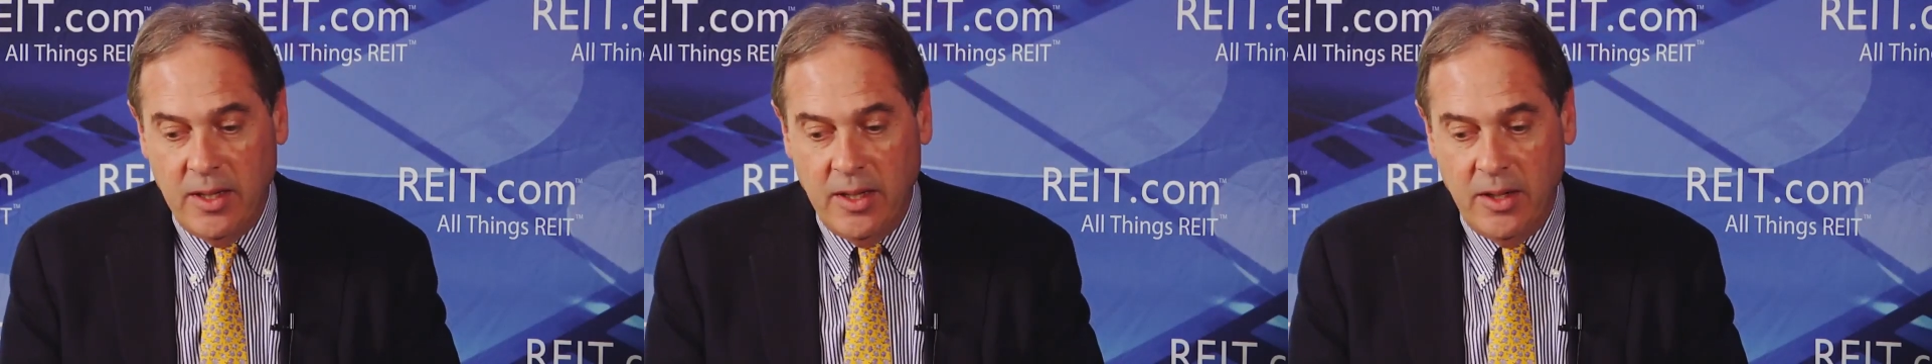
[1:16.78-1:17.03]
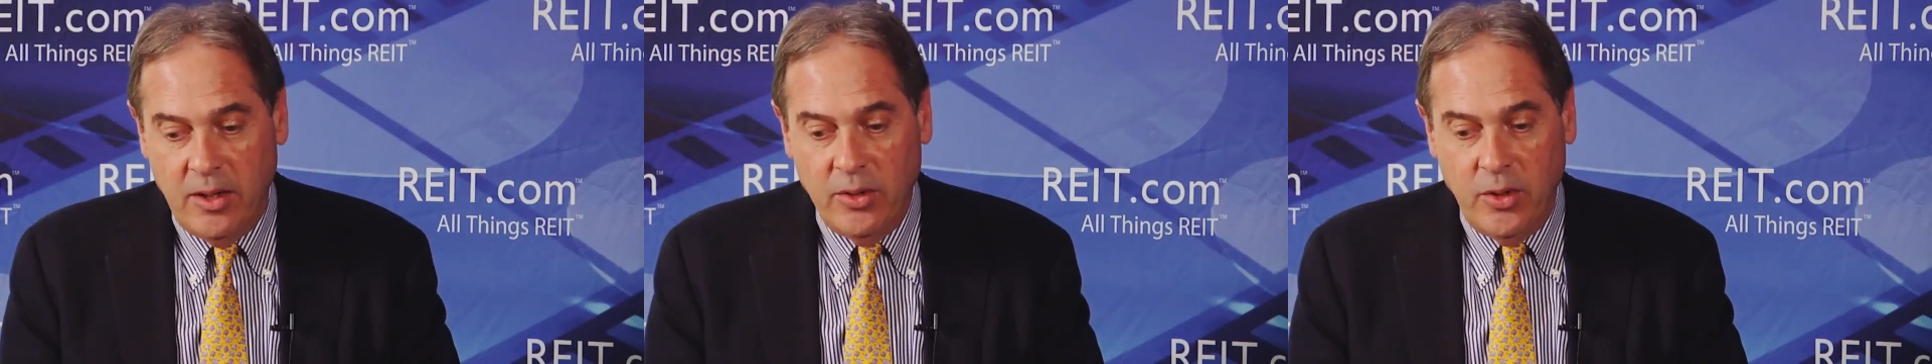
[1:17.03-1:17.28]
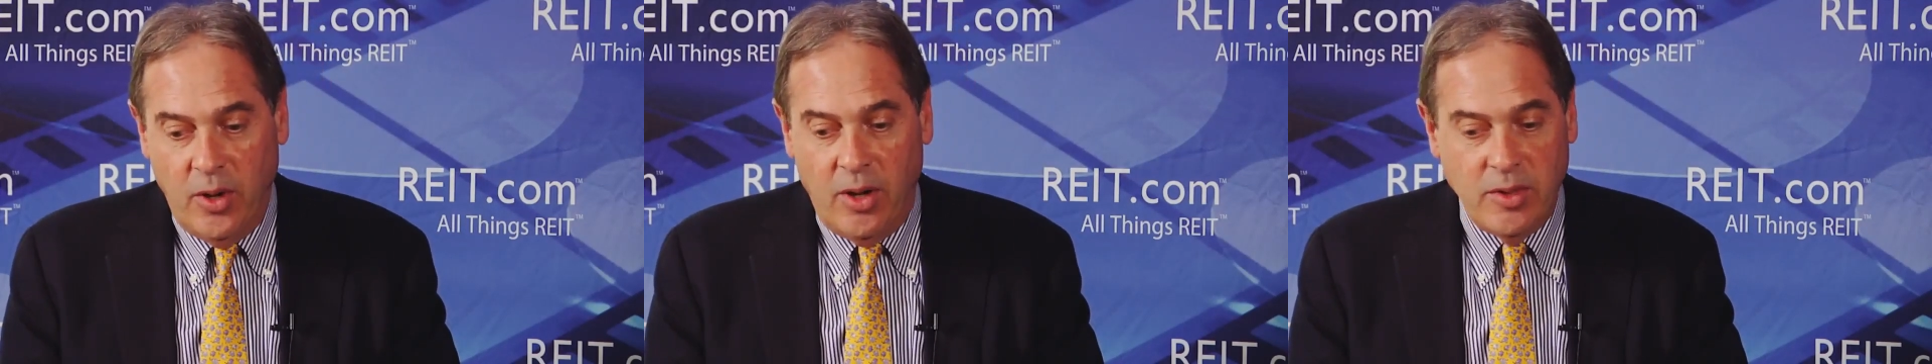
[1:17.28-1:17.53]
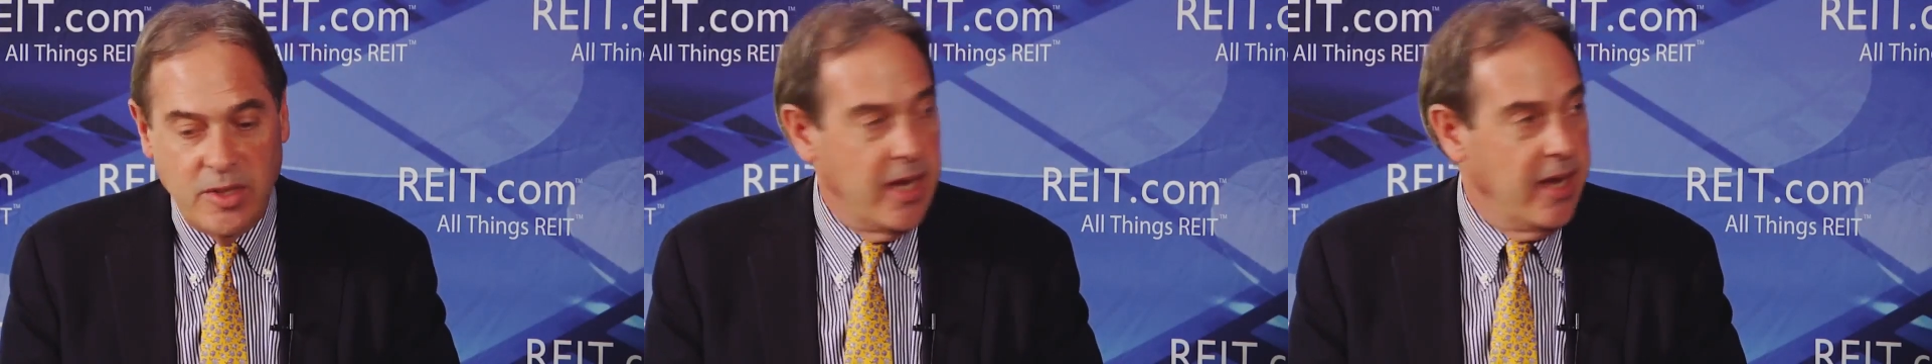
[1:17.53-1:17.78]
you
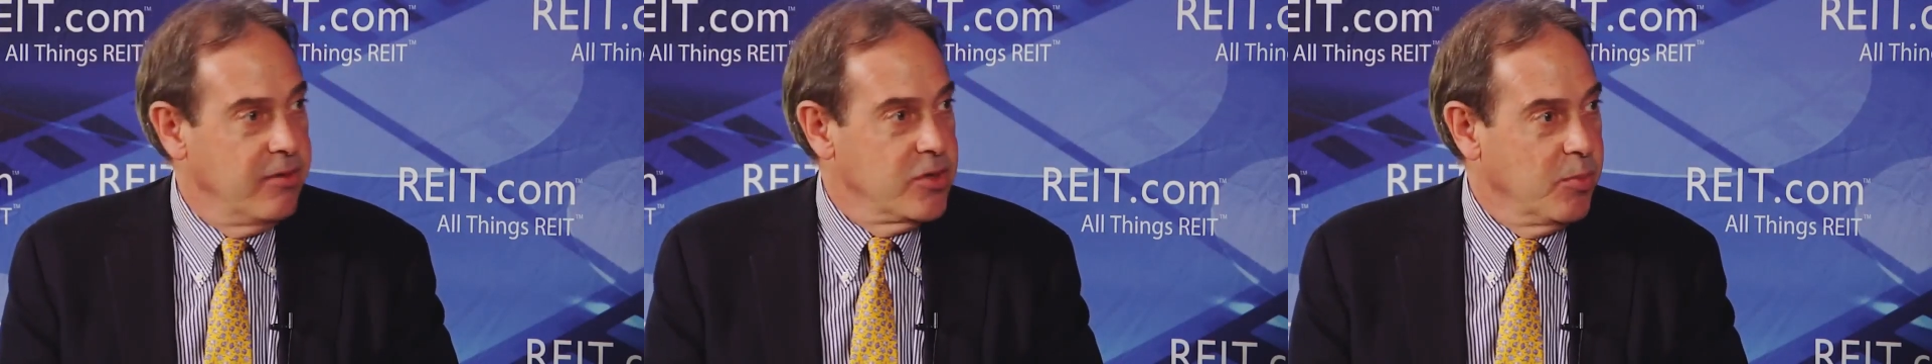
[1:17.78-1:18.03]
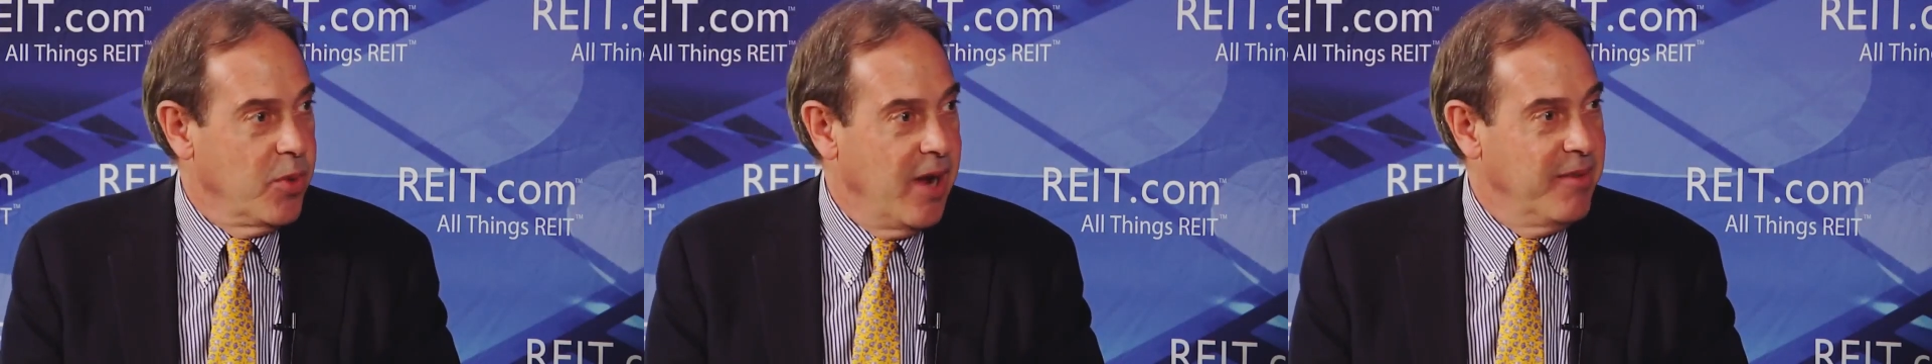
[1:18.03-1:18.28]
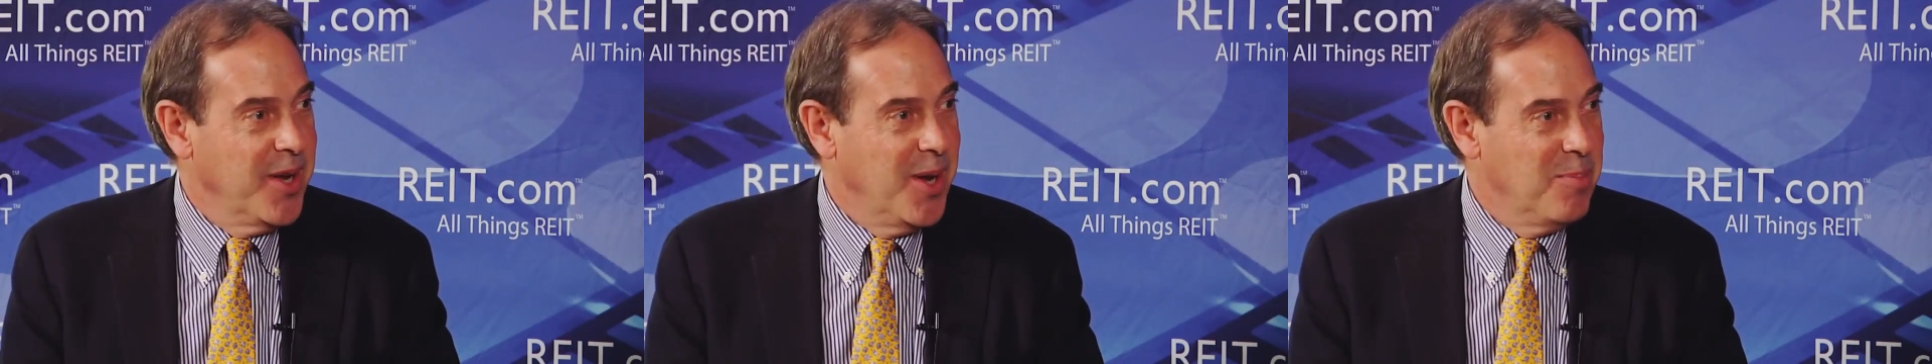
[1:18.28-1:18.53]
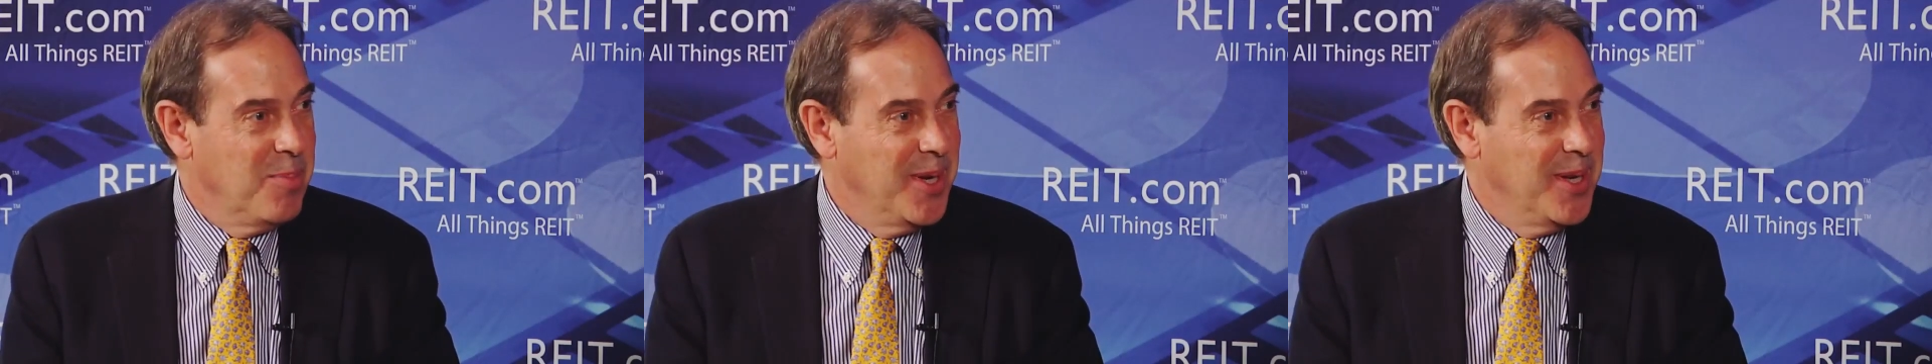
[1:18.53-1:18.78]
always have some private
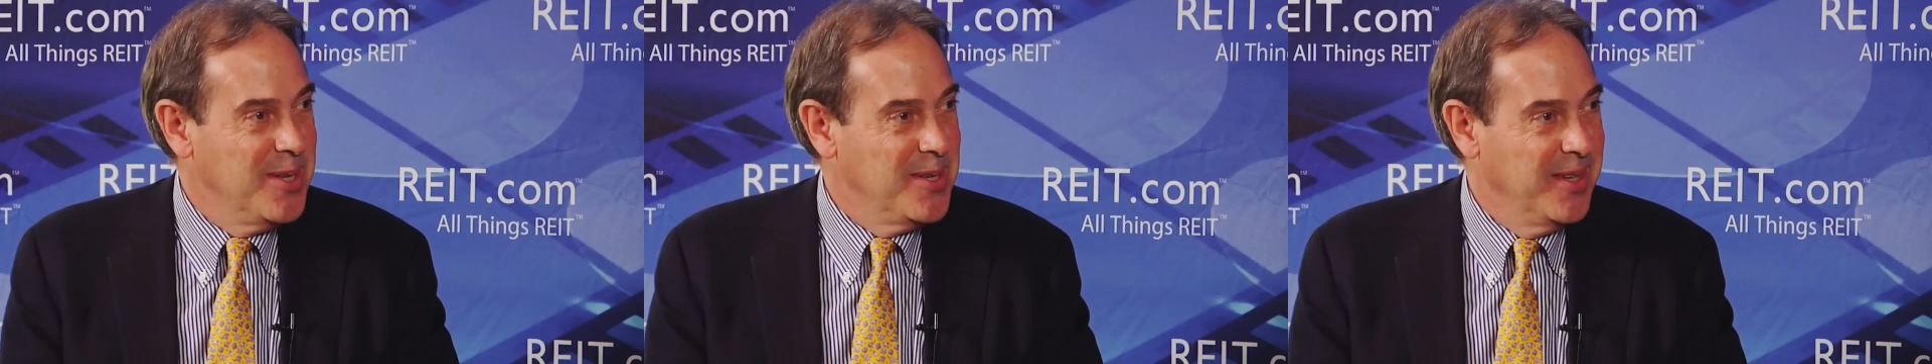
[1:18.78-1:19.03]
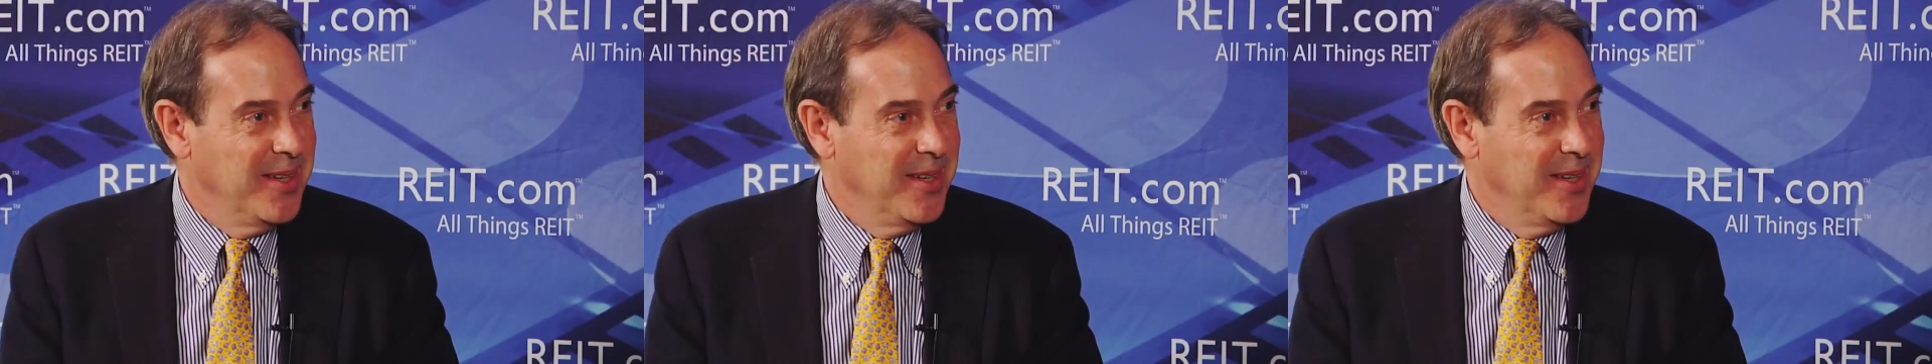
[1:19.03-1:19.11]
companies